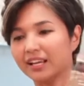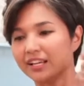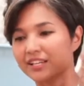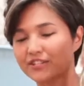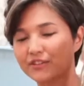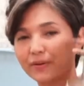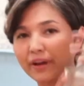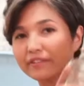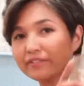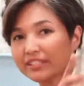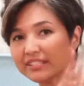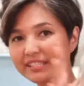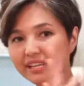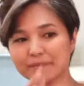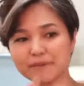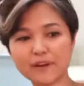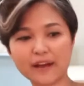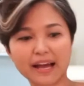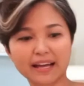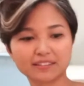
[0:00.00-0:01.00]
So every
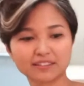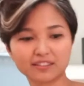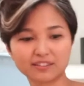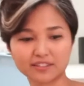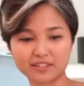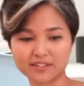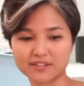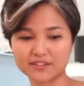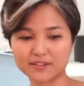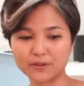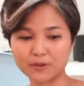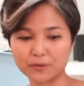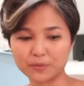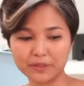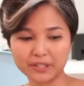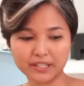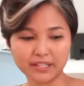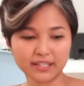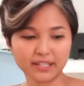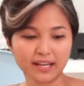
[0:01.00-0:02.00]
time you handle a
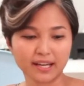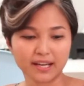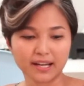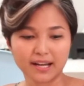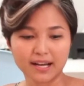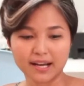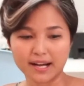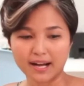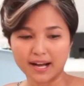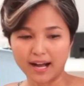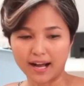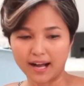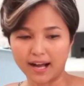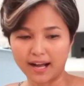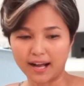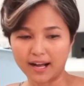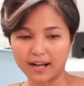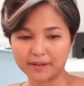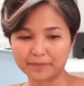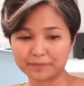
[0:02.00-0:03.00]
SCOBY,
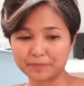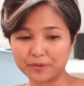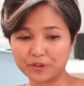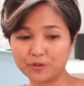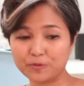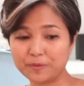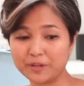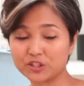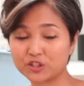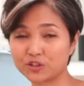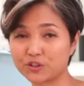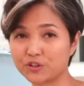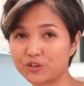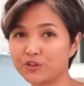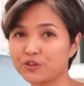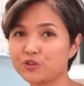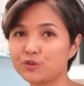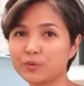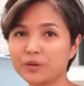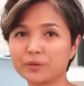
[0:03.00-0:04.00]
you make sure
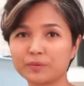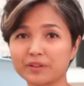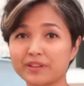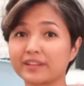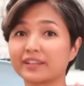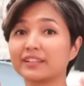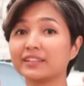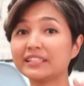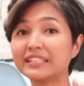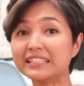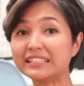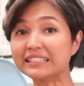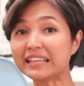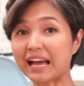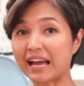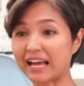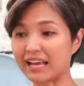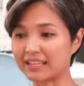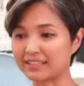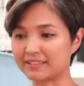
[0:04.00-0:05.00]
you do it with clean
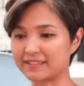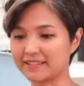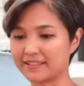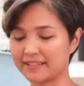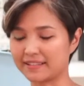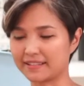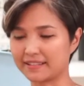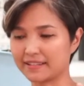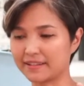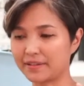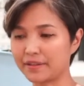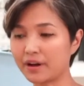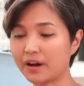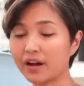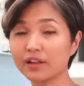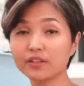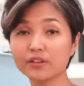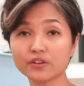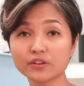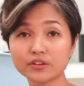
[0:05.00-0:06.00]
hands. The
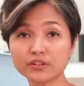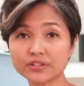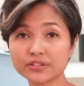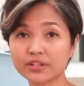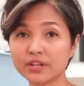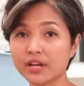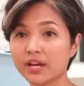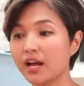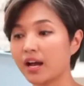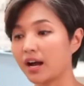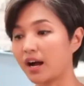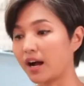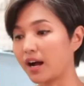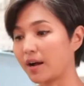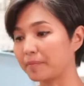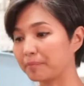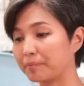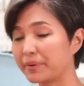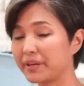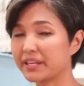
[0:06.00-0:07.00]
others
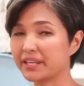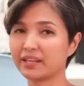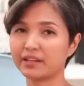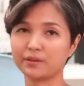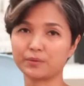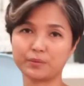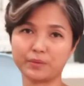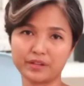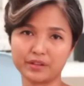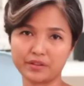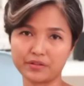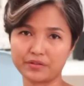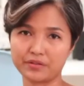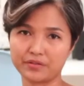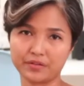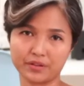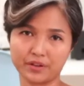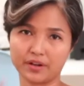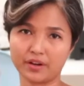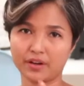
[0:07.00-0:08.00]
pick it
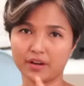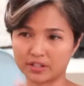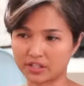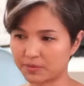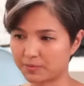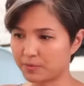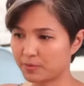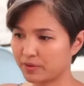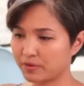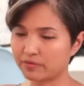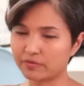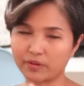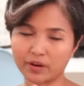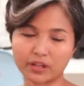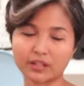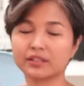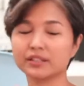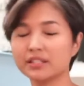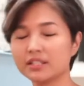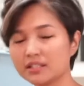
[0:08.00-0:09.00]
with a
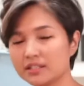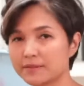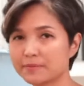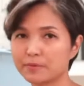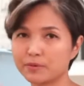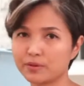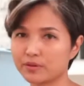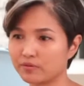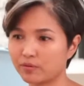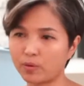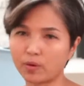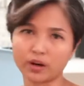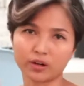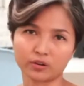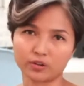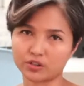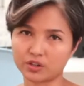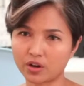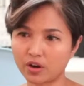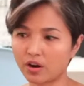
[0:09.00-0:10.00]
clean spoon and
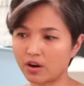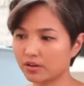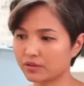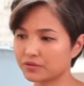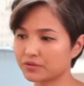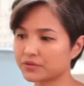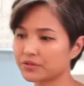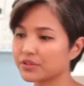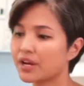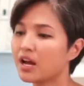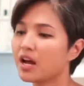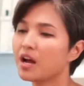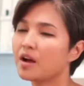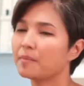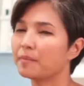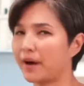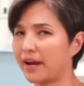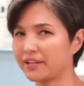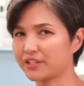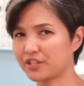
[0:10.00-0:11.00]
fork or tongs,
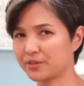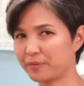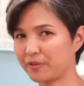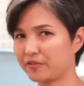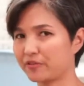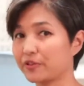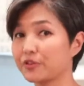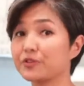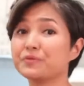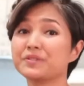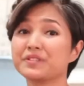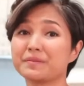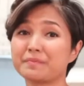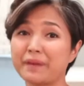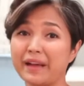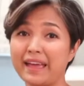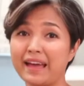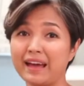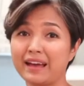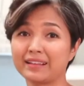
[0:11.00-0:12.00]
but I just prefer using
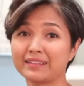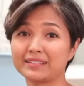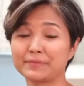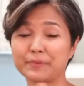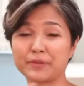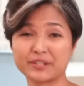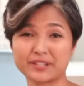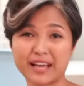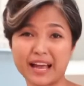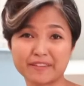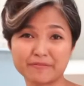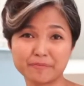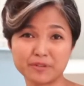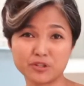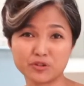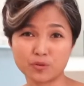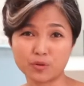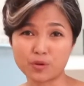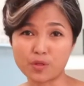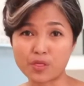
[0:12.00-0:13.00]
my hands because I've been
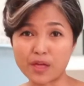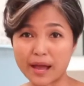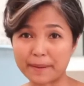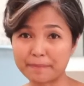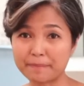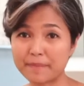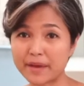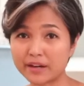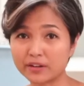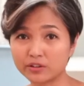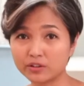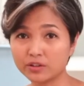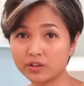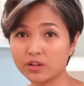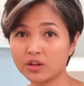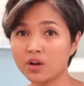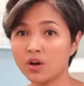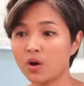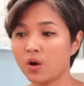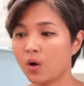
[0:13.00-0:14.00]
told that
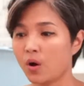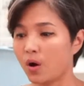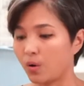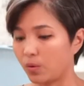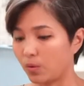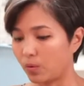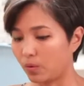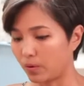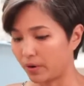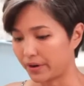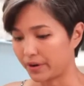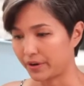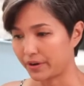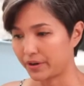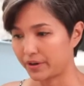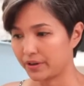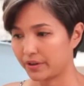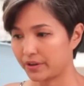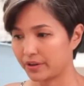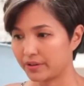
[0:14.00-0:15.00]
metal or
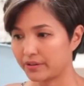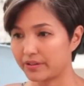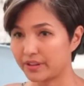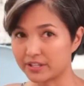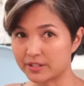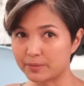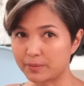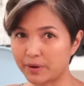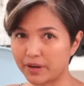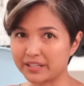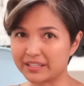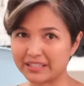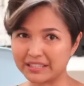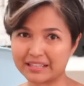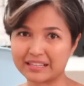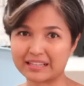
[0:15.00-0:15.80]
this one